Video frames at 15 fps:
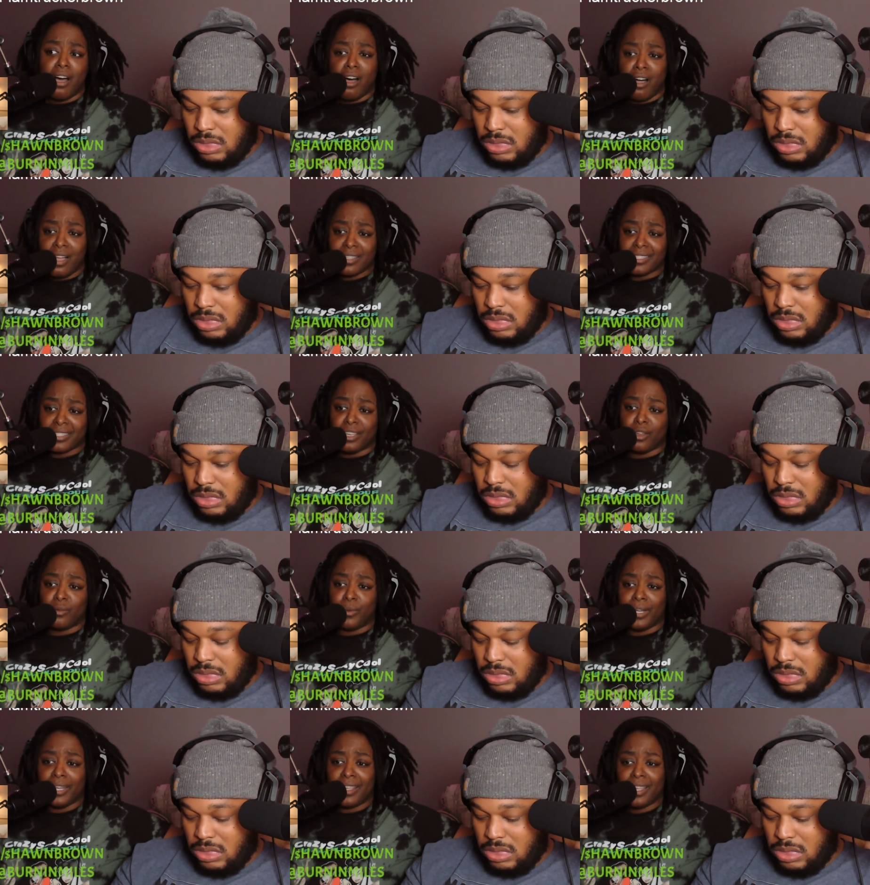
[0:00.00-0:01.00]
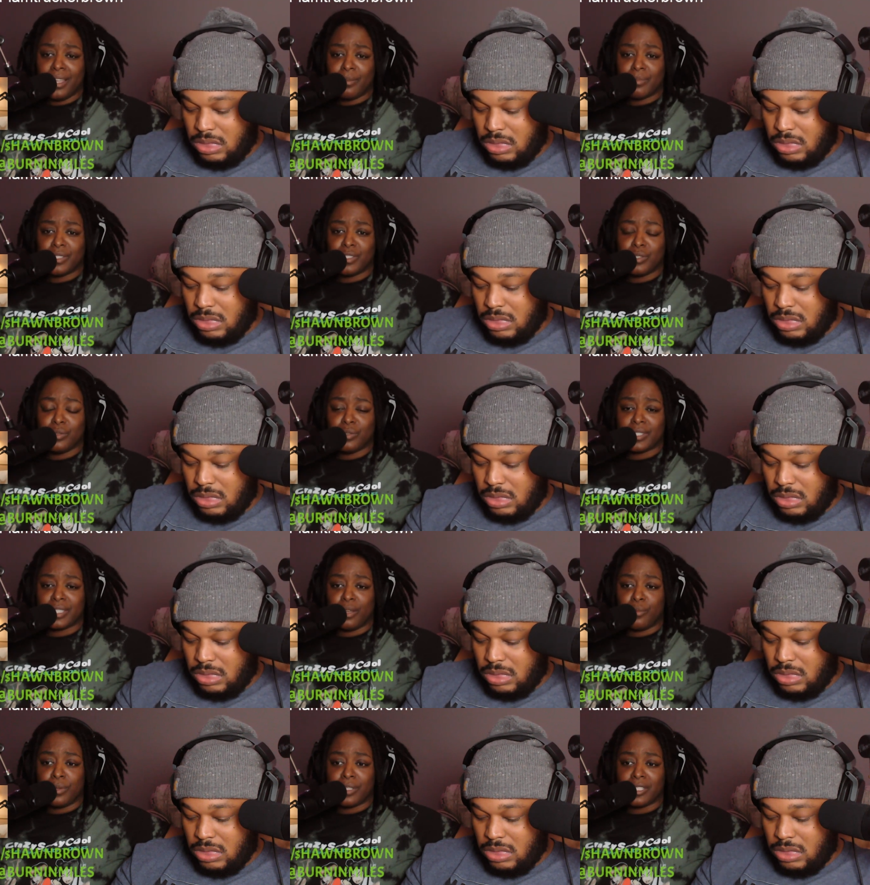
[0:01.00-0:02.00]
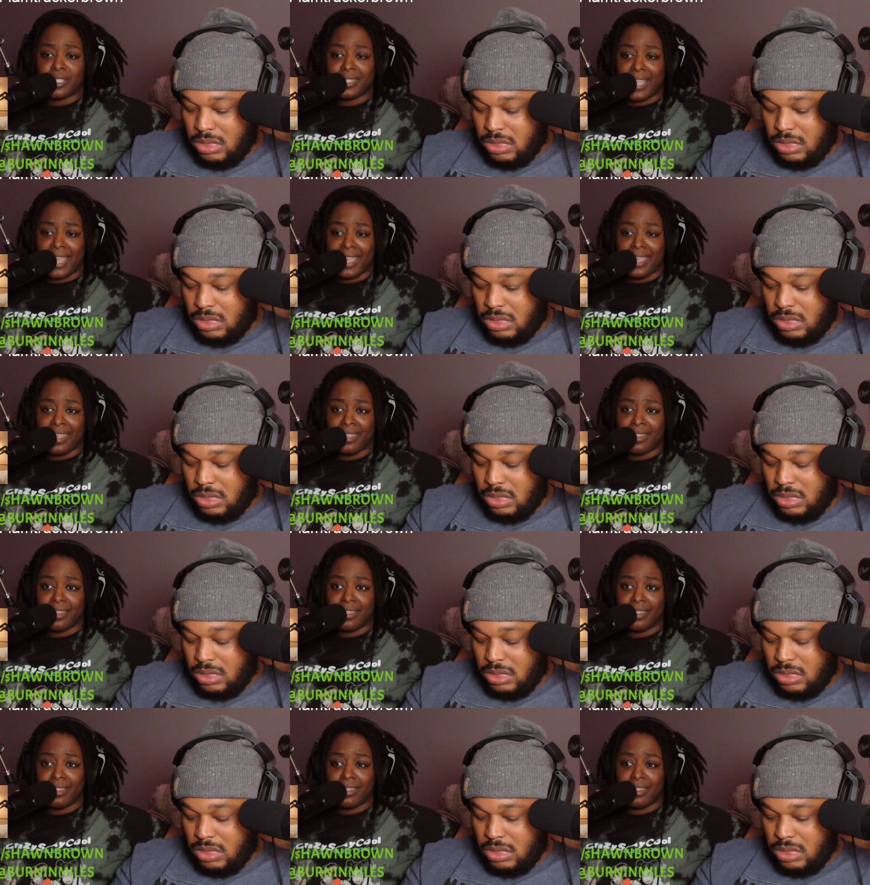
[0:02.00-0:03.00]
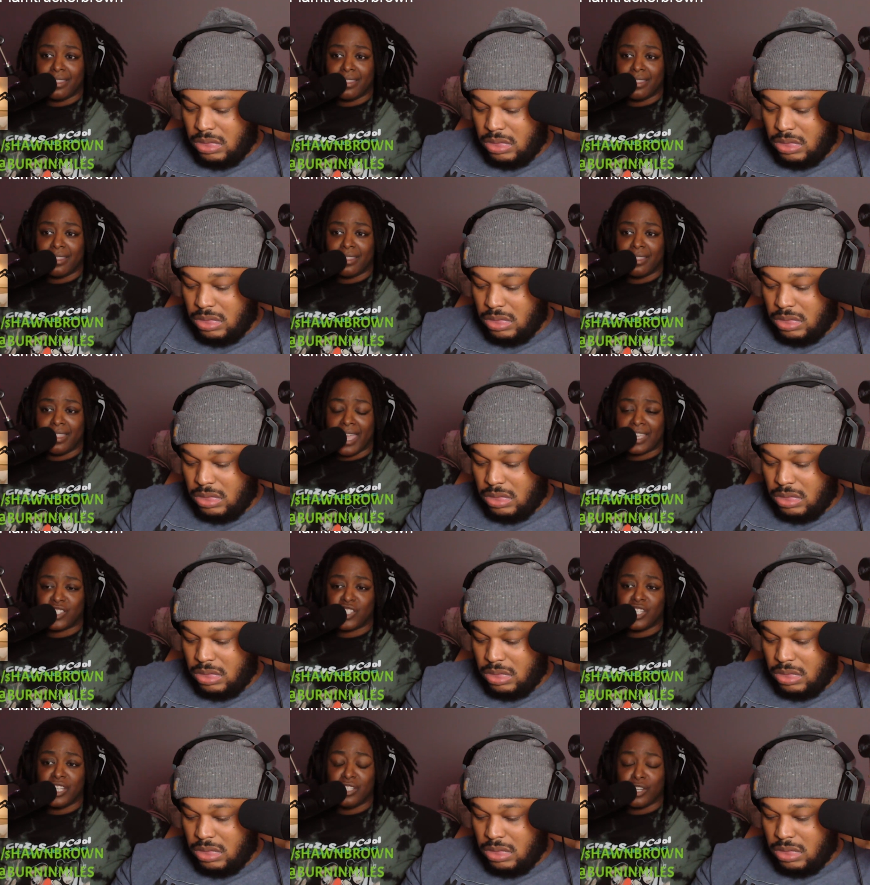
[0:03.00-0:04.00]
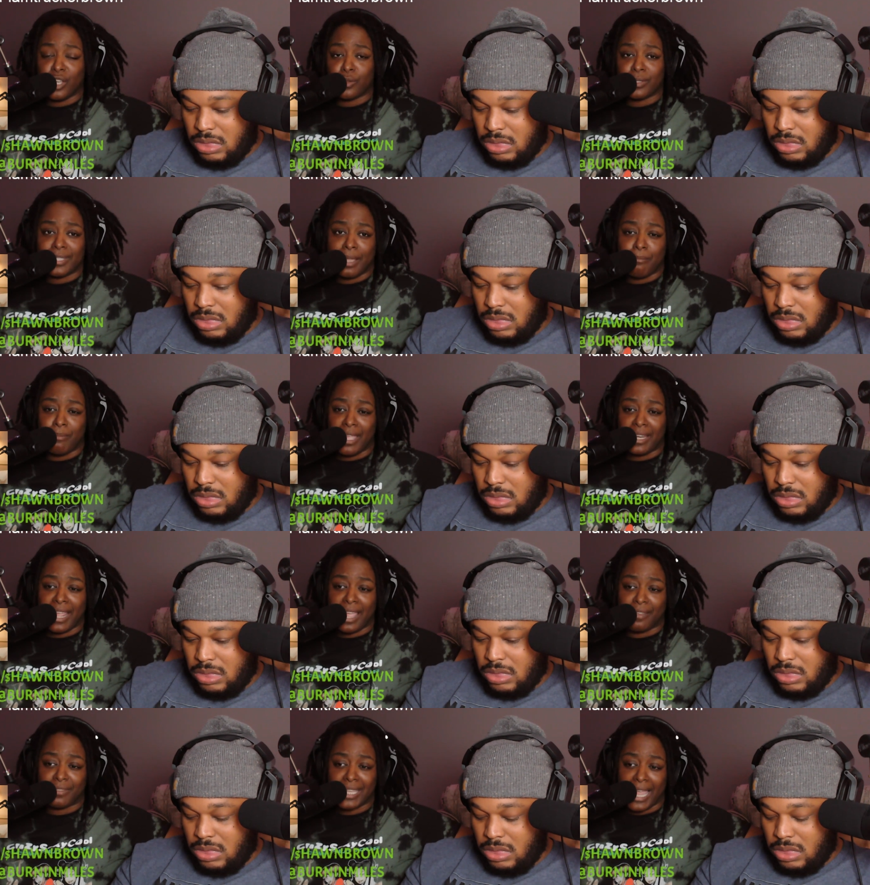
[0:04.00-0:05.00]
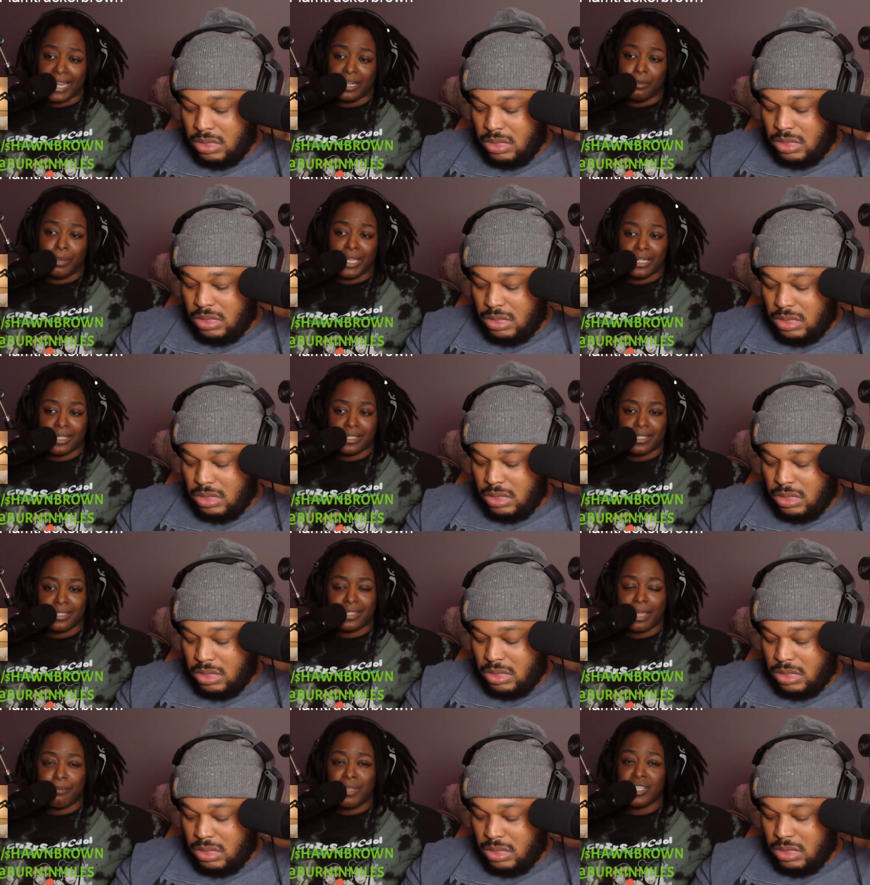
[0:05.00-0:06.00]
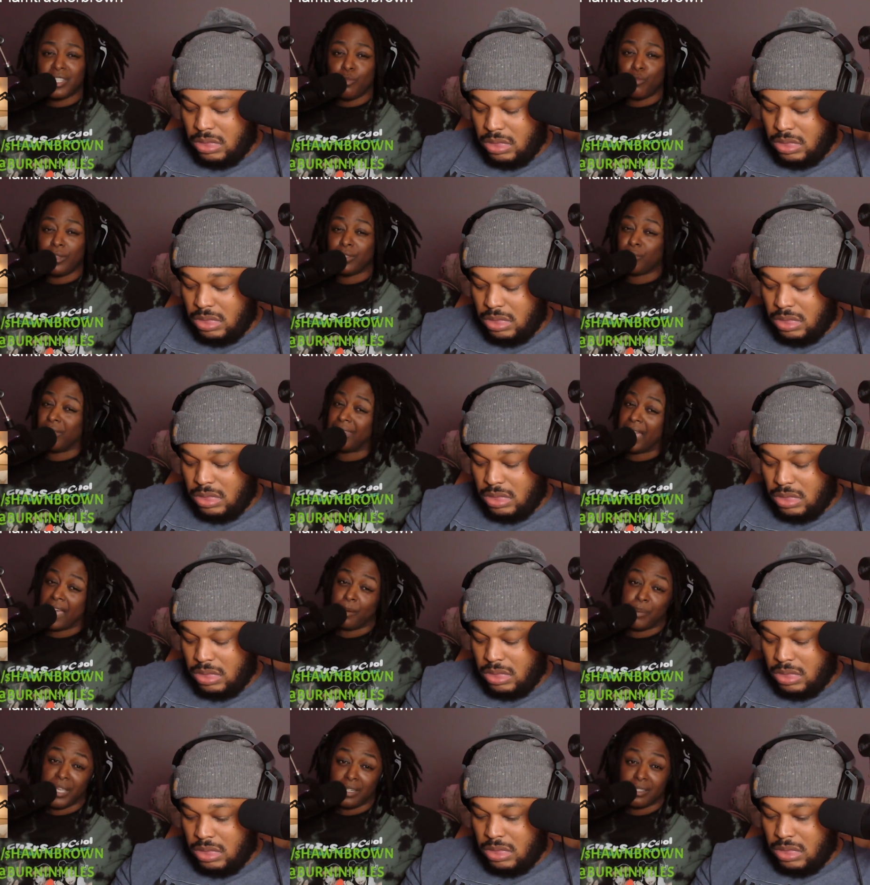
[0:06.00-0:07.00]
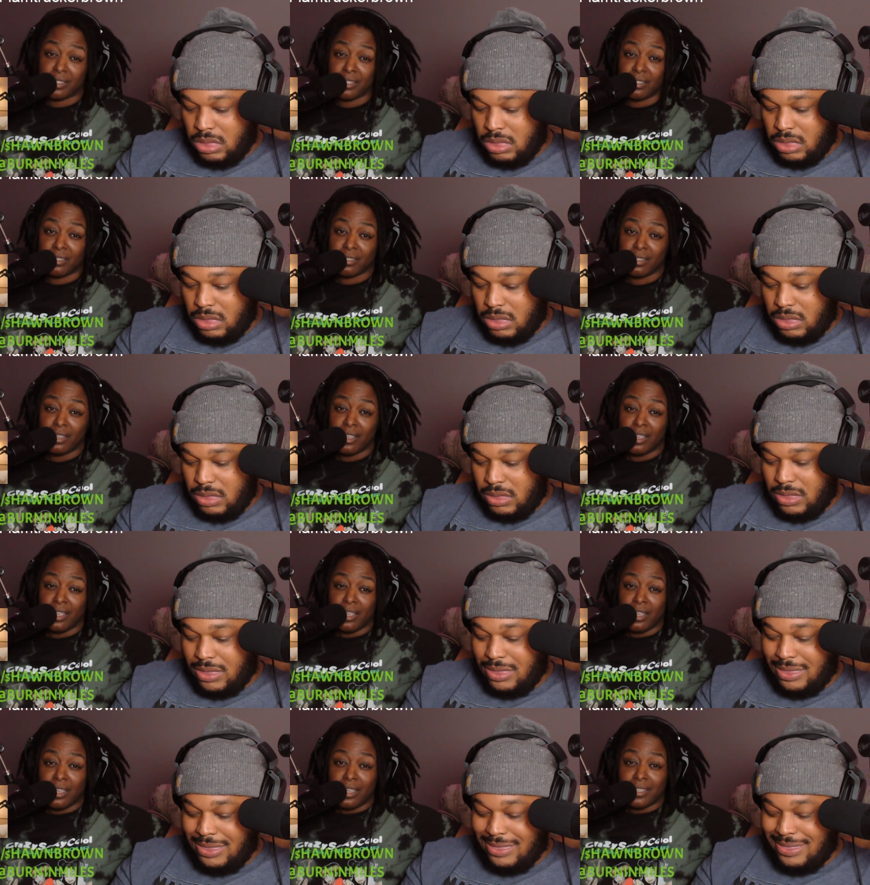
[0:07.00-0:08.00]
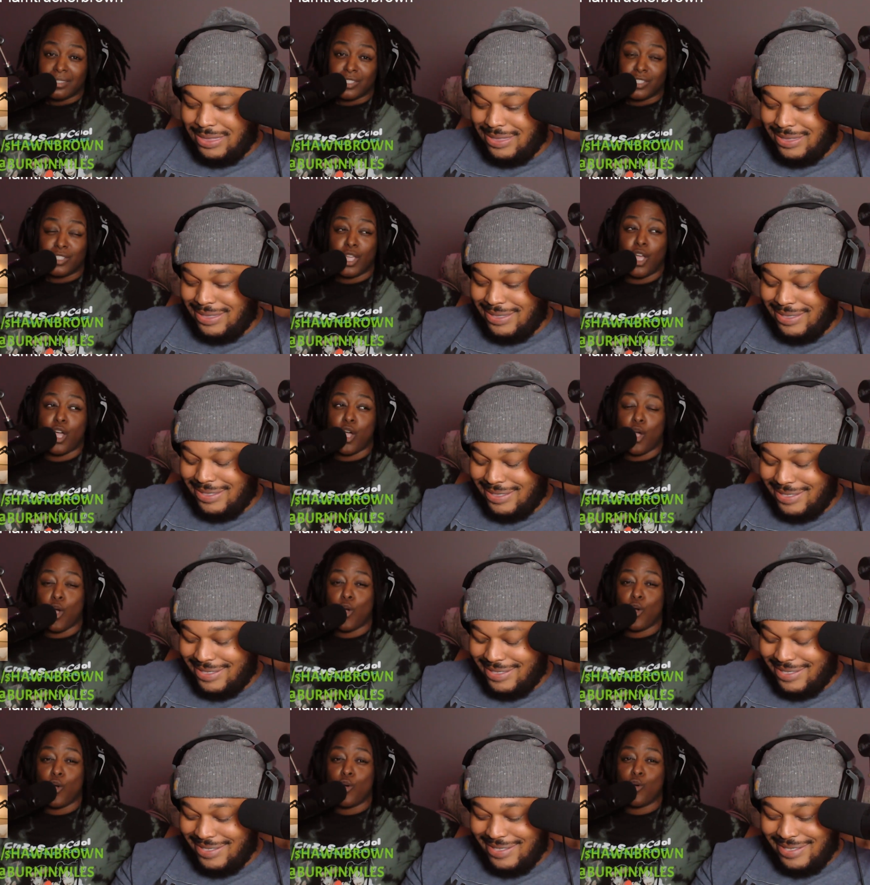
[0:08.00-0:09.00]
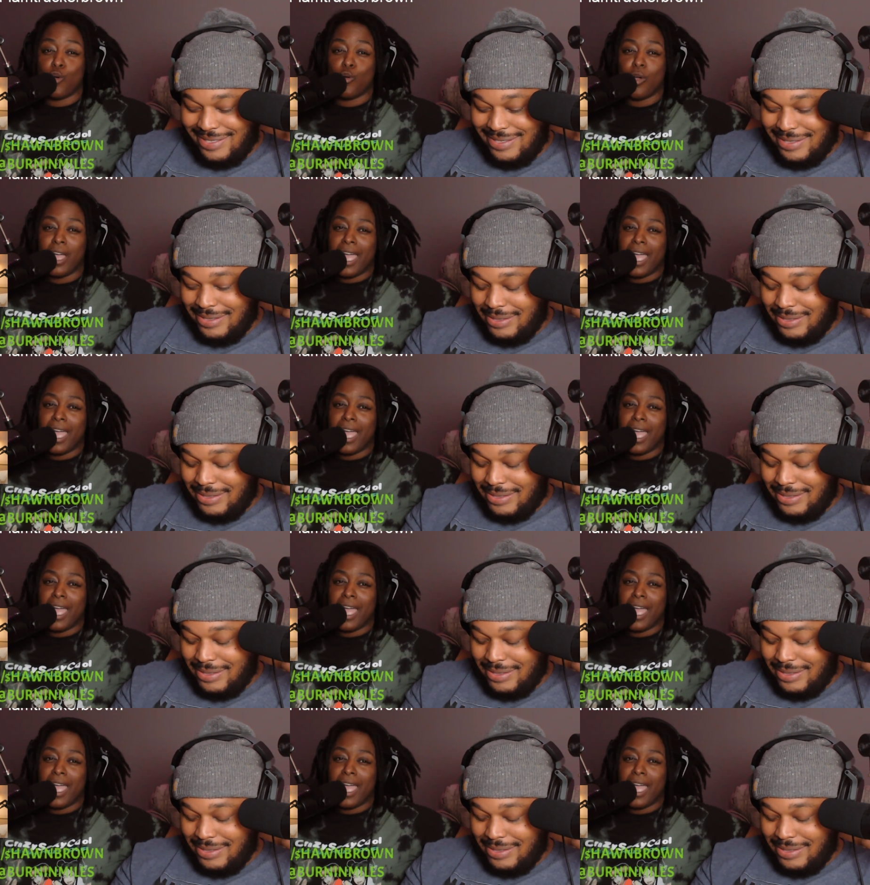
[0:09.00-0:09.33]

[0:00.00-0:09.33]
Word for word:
Speaker 1: Also, when it comes to someone saying that she knows that men have tiny penises, that means she went through a lot of penises. So,